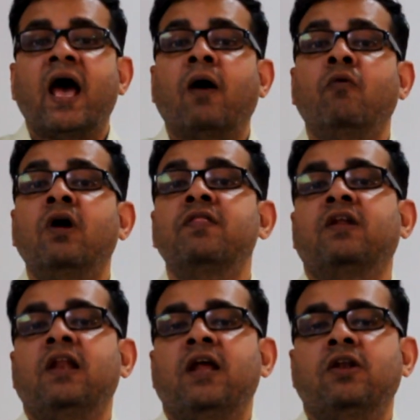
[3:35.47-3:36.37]
was
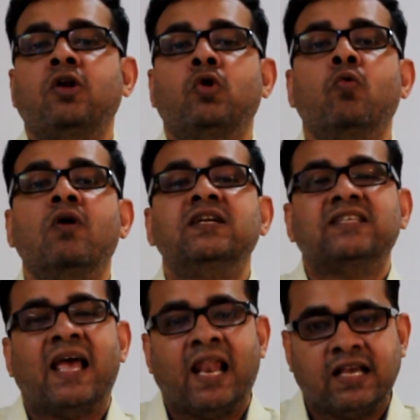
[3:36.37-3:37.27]
related towards
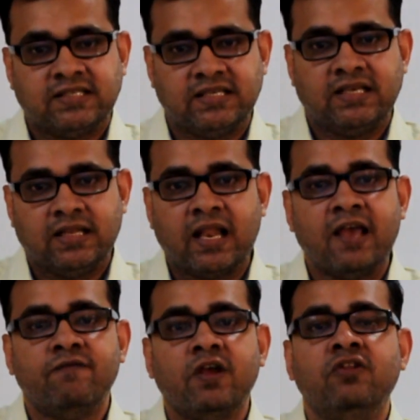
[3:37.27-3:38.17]
LIC,
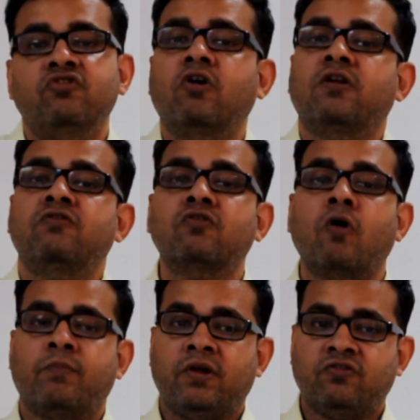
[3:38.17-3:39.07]
Life Insurance
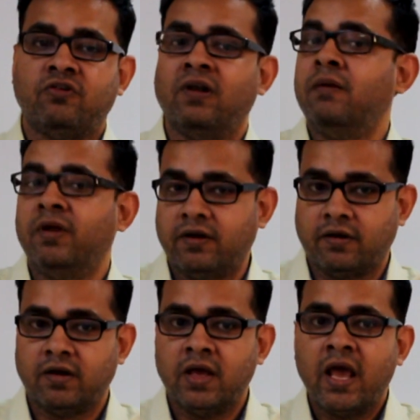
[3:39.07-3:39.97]
Corporation Limited.